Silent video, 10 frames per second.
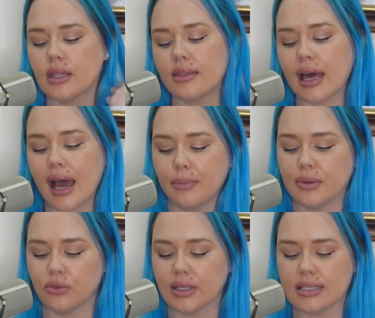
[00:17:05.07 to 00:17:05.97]
That
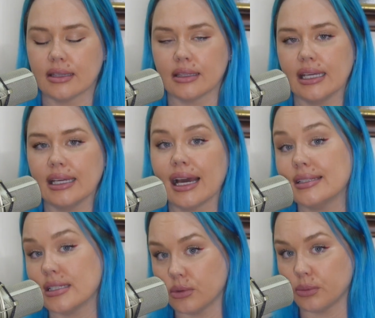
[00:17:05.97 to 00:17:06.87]
happened recently. I
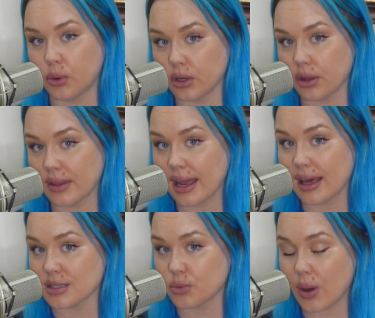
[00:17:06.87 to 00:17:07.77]
did report on that
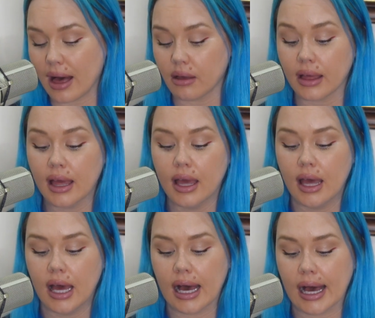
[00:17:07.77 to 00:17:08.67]
as well.
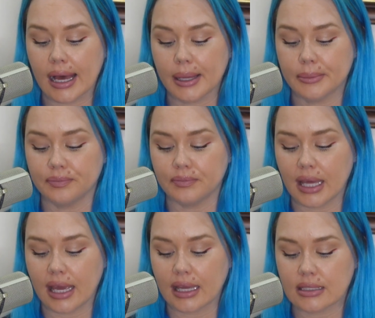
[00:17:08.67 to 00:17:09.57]

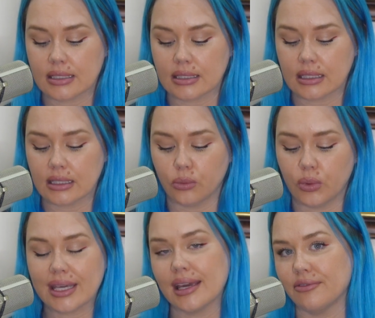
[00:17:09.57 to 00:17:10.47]
And
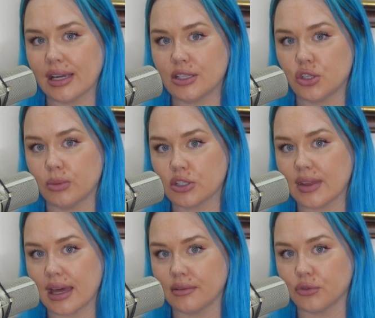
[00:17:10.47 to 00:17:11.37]
we can't find too much of
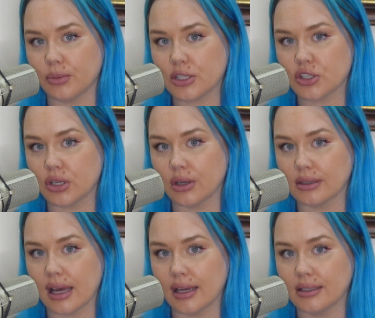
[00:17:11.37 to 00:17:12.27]
that information
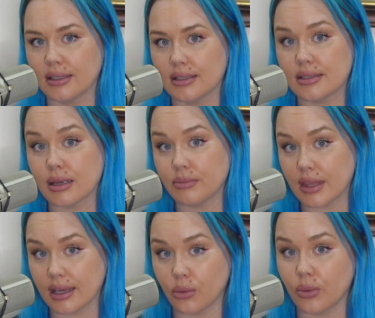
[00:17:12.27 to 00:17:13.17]
online.
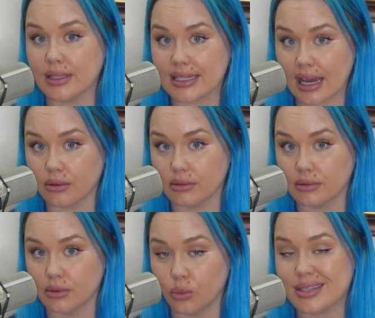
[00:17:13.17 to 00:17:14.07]
Something went down
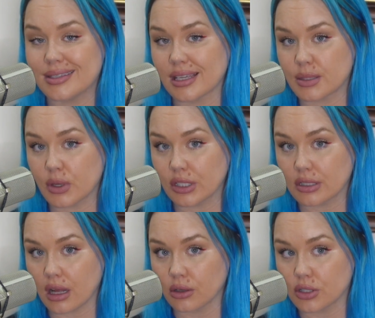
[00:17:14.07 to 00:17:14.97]
with $6 billion
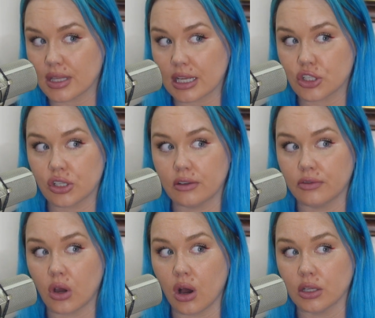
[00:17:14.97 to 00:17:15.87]
that should
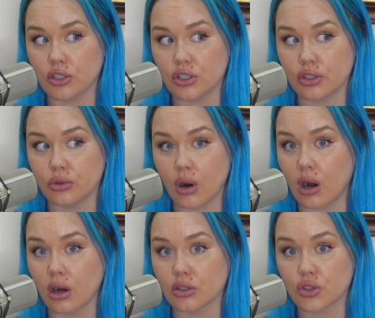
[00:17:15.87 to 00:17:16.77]
have gone to
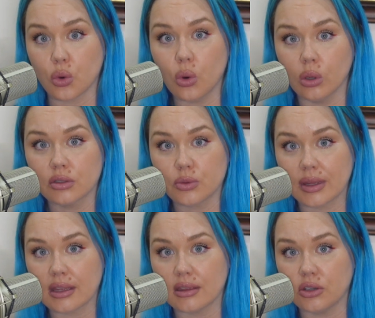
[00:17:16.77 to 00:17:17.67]
our schools
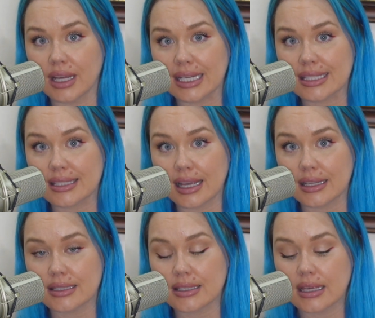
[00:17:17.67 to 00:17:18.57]
within the United
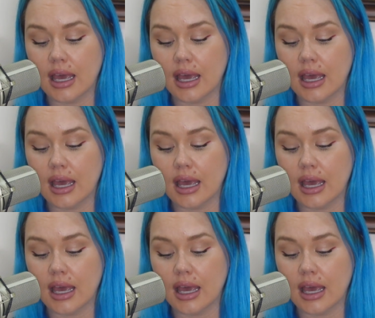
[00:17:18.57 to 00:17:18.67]
States.